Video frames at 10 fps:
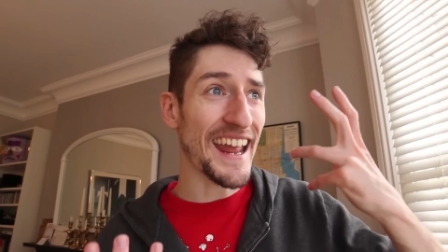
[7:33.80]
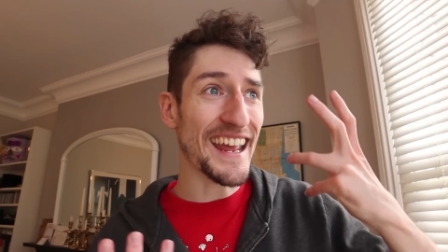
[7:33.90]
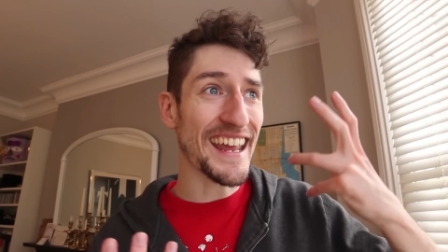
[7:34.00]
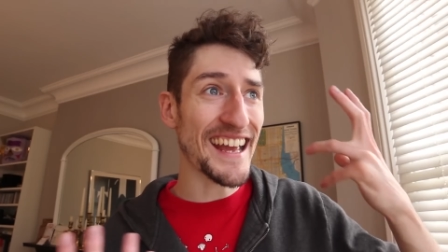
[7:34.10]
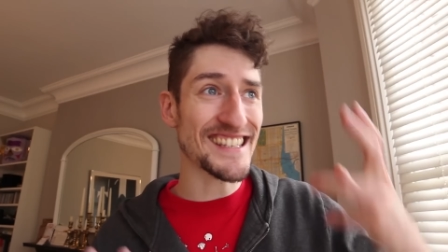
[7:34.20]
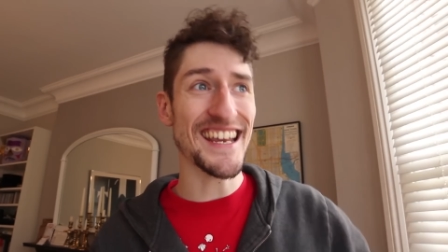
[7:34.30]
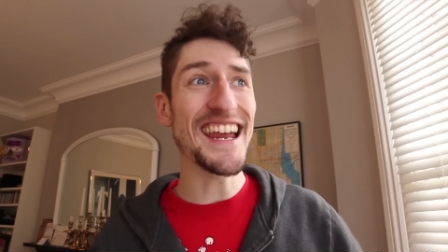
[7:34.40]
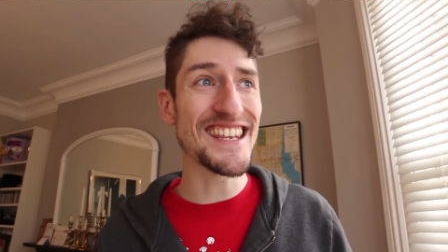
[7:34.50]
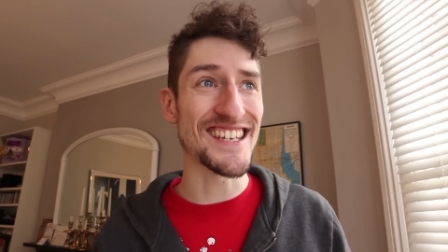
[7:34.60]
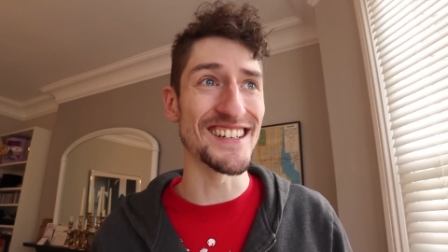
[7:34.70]
It gets
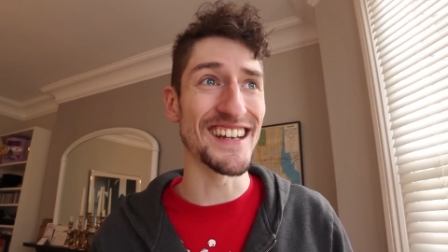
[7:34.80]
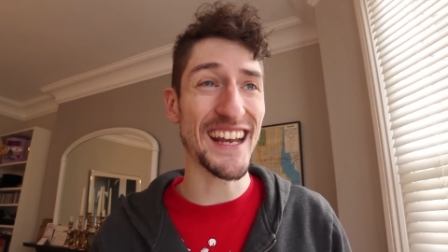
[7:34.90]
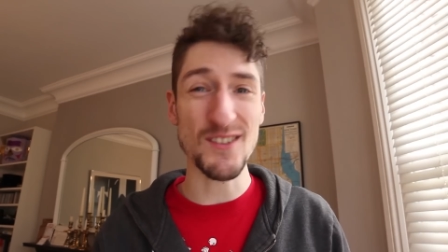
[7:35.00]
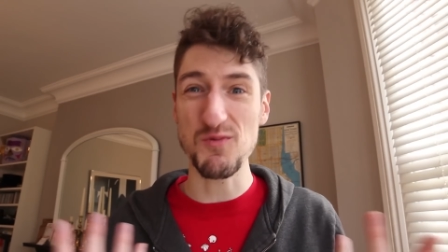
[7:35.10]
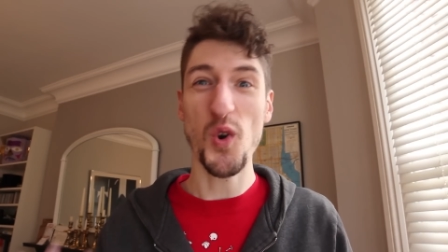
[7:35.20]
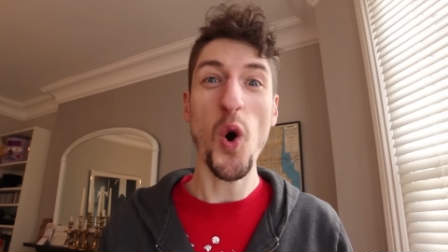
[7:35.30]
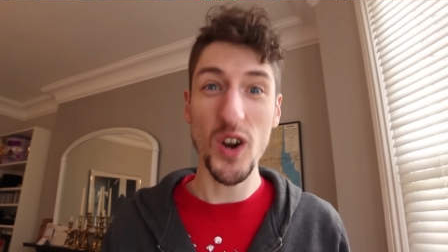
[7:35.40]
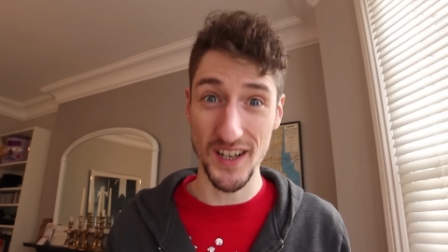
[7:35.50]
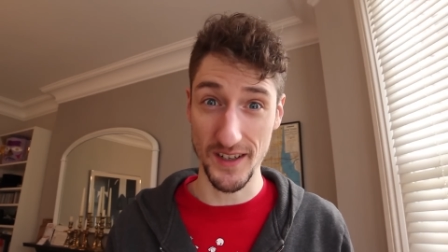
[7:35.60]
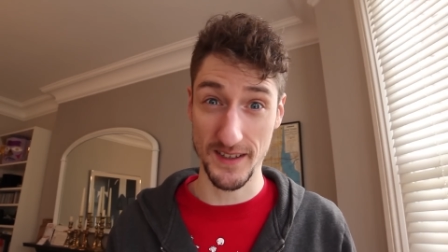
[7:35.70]
heated, it gets
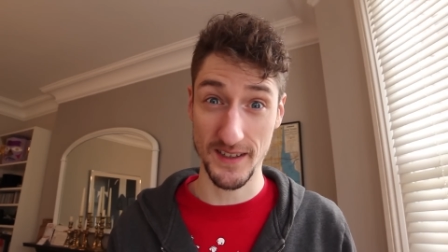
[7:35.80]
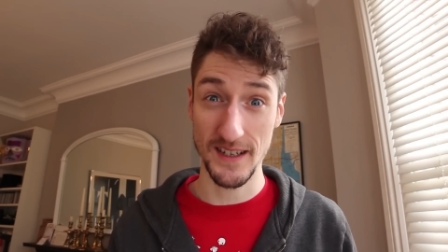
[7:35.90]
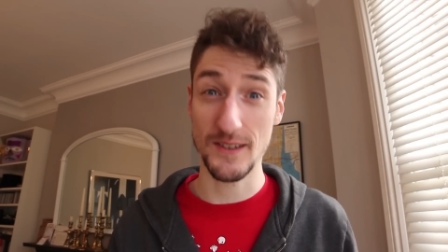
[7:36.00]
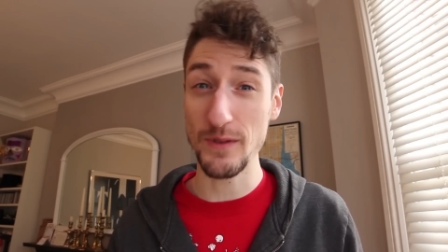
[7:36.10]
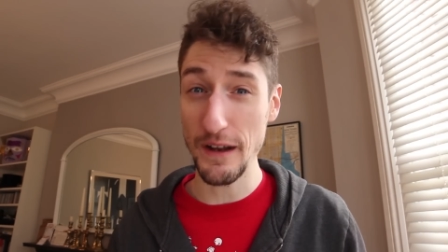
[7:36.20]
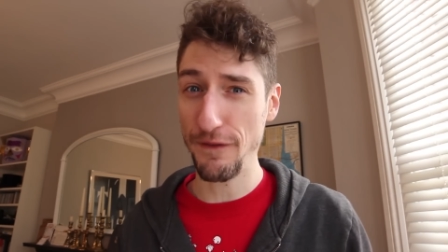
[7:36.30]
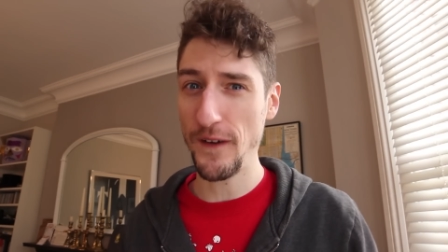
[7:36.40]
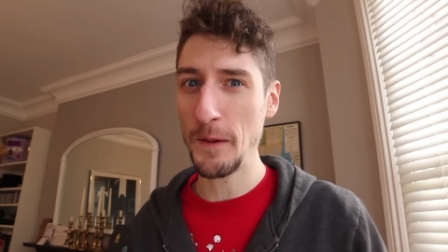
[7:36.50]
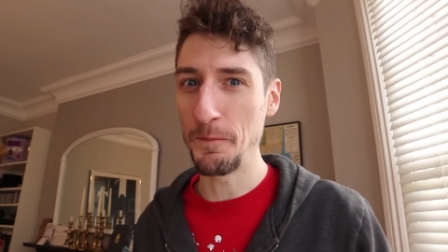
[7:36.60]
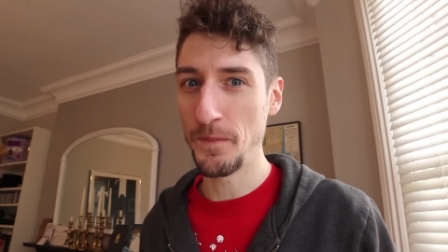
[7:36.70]
raucous. It's really
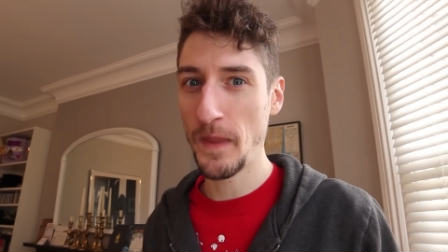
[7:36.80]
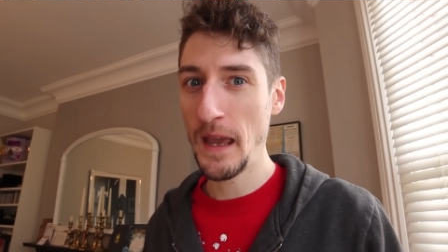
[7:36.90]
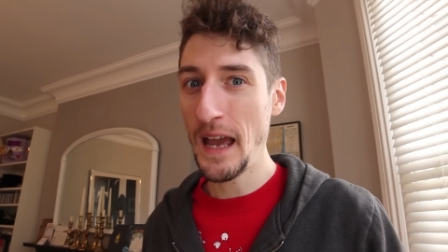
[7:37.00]
fun.